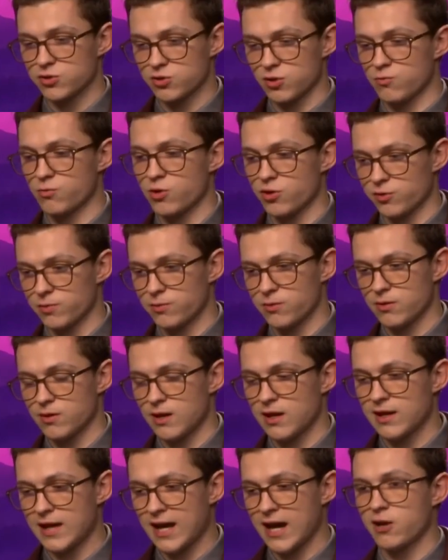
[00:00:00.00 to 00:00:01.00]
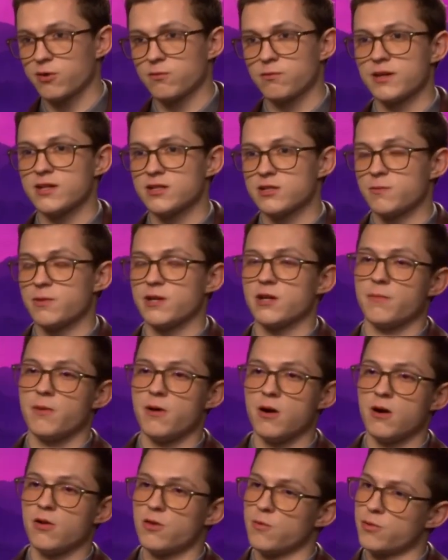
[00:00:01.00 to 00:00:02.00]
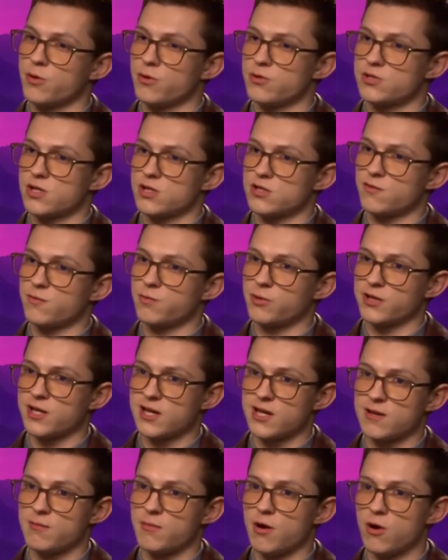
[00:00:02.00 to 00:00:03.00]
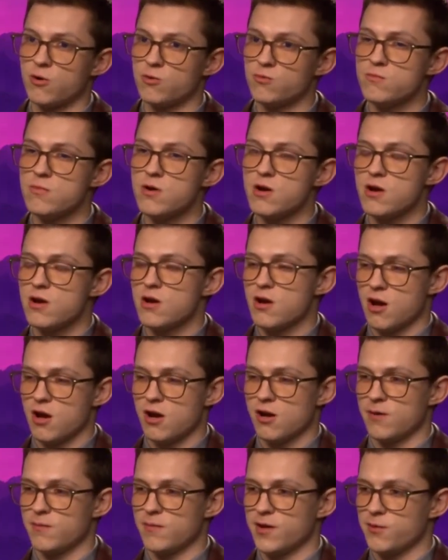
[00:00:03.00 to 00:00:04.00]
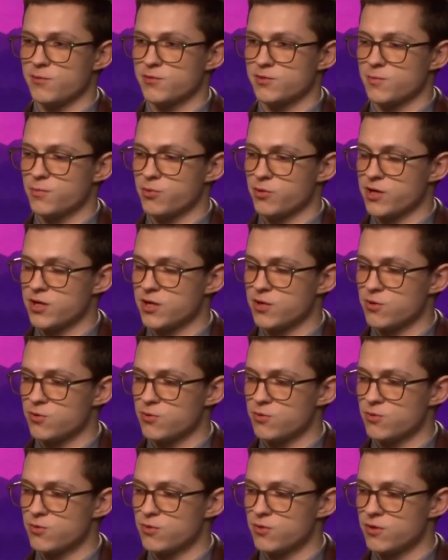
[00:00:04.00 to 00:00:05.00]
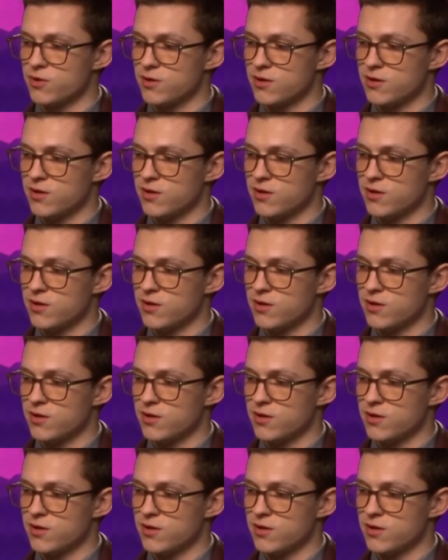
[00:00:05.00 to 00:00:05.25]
and Tom Rothman allowed me to be a part of the process of bringing him home. It was a pretty cool